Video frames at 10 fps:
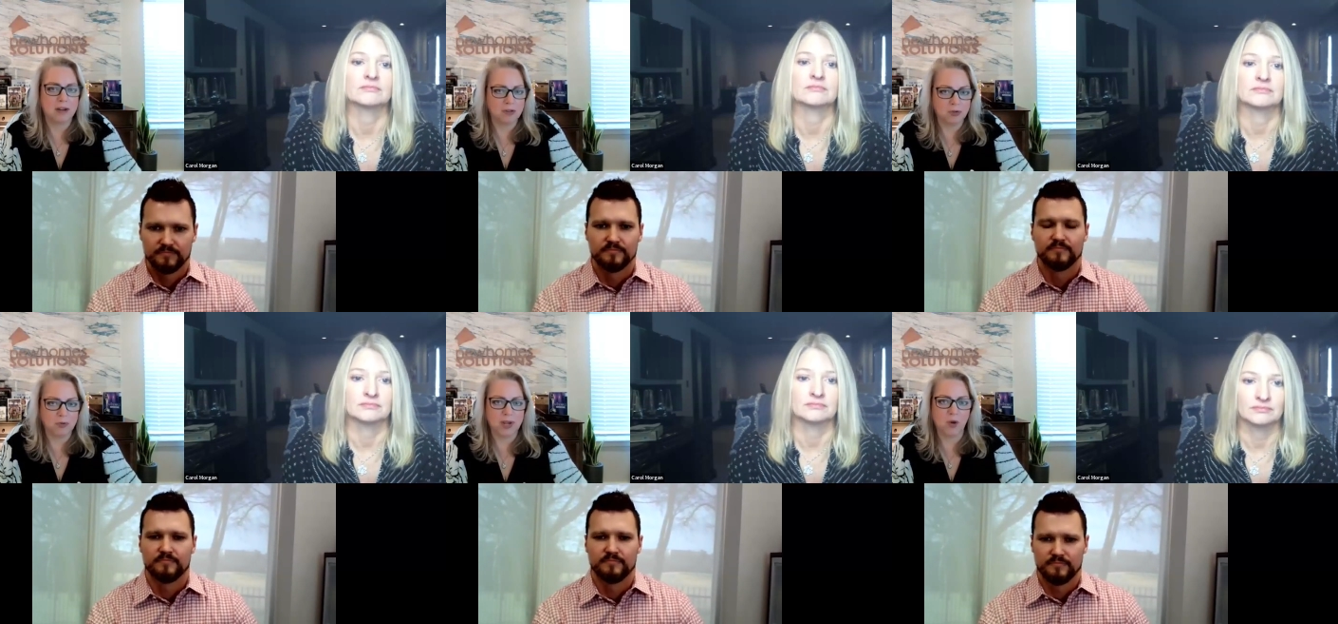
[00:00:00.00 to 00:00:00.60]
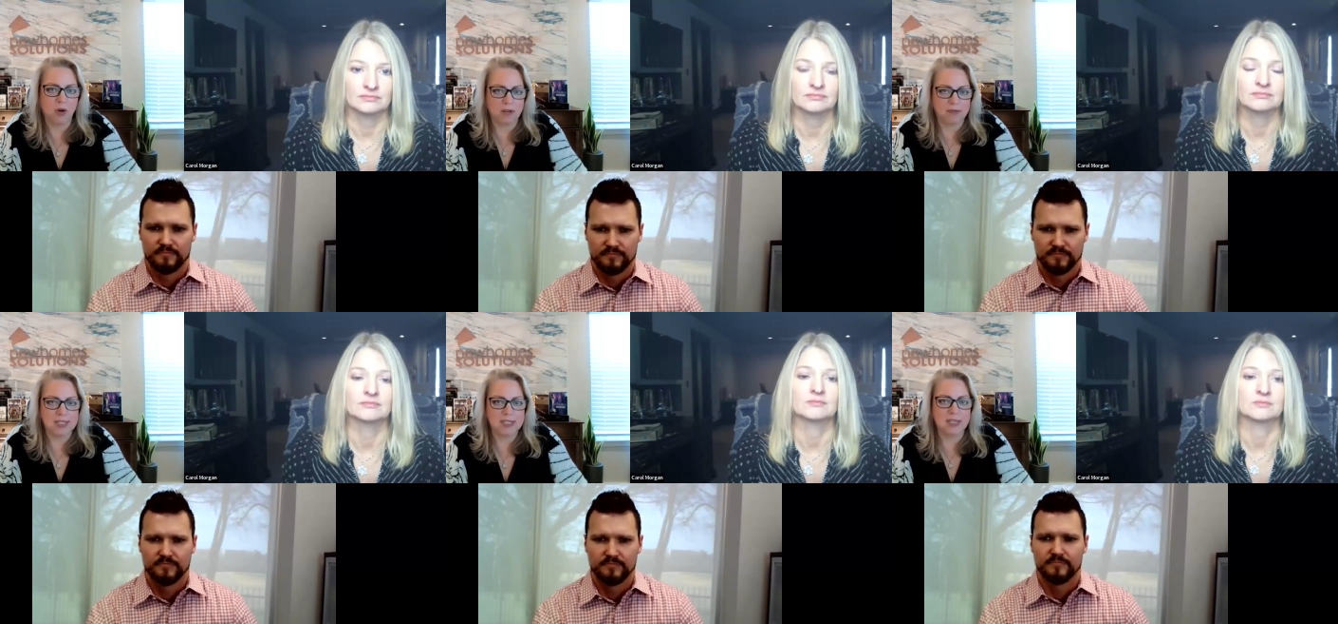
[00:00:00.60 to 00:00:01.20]
Speaker 1: They're doing
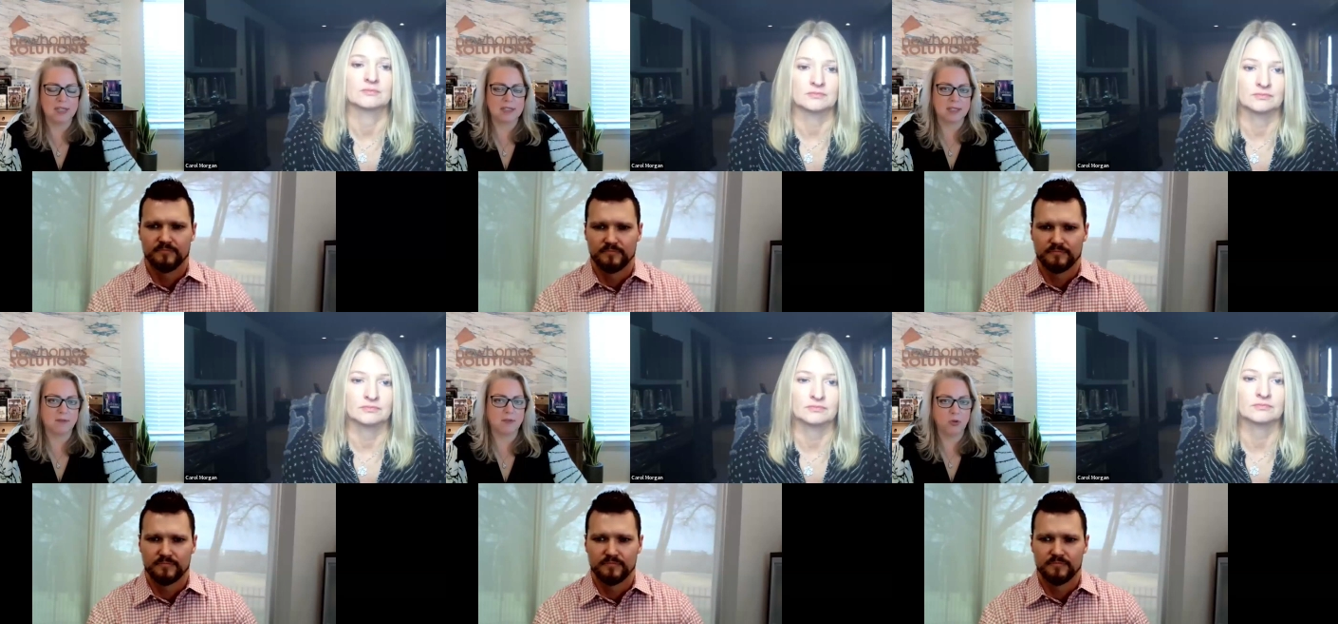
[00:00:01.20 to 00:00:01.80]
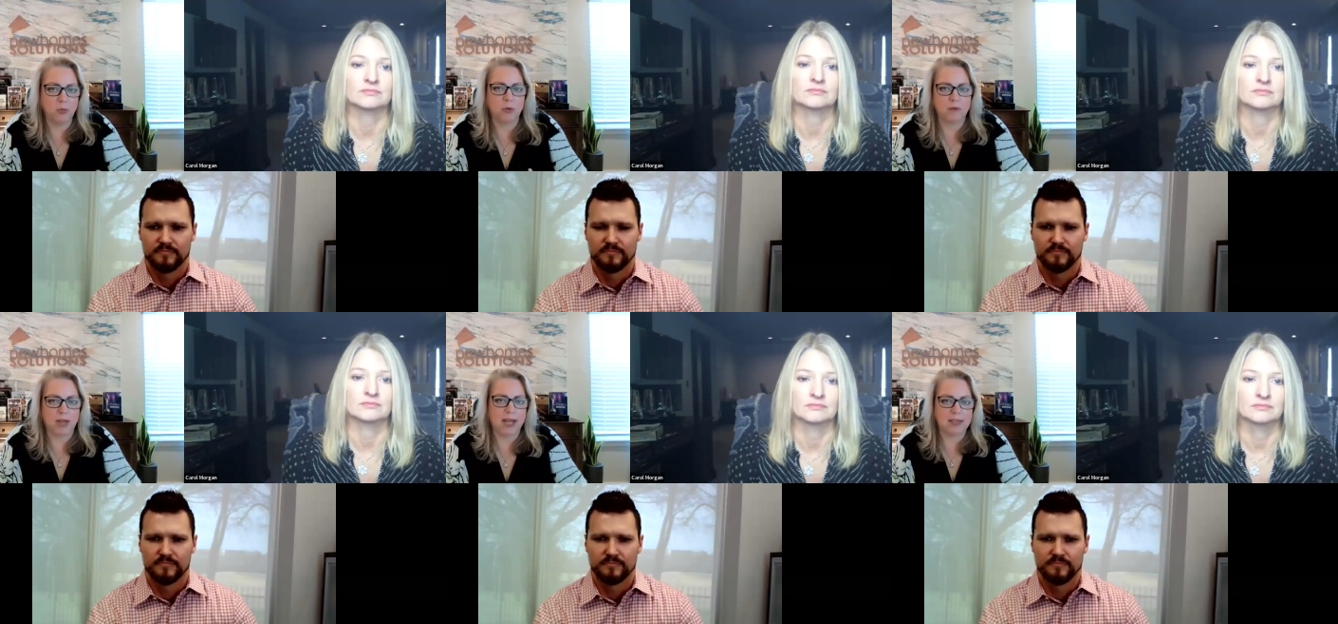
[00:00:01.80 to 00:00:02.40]
all of these things. And if you
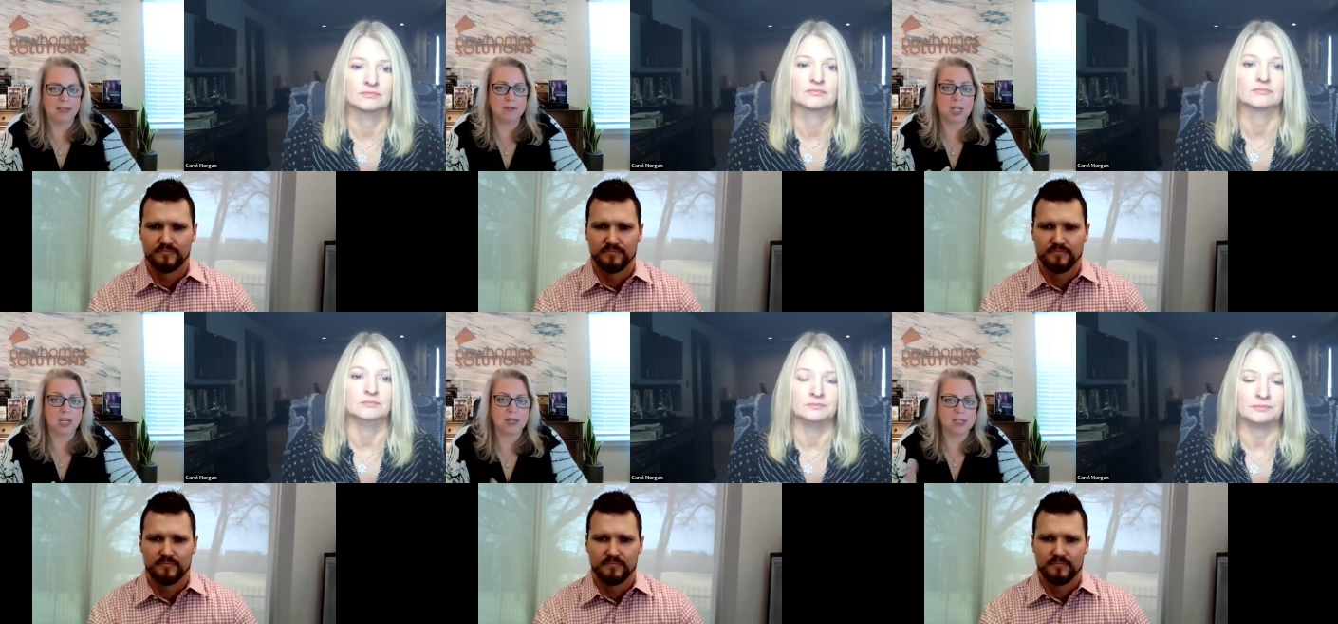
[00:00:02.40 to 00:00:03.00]
provide those